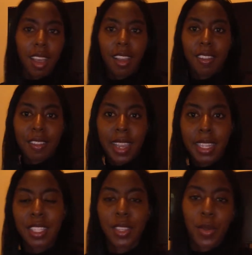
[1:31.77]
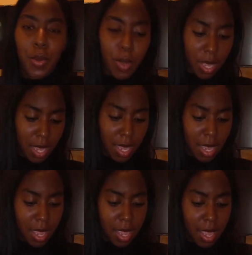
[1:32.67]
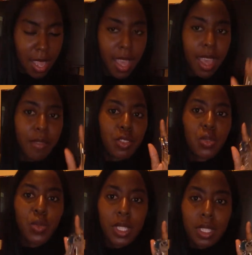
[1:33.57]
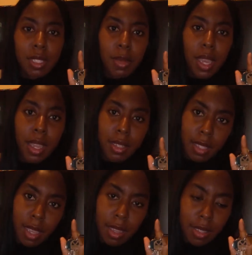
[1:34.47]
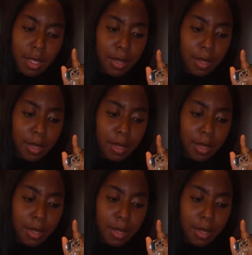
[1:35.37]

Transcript: Alright, so I have 2 keys in my hands, guys.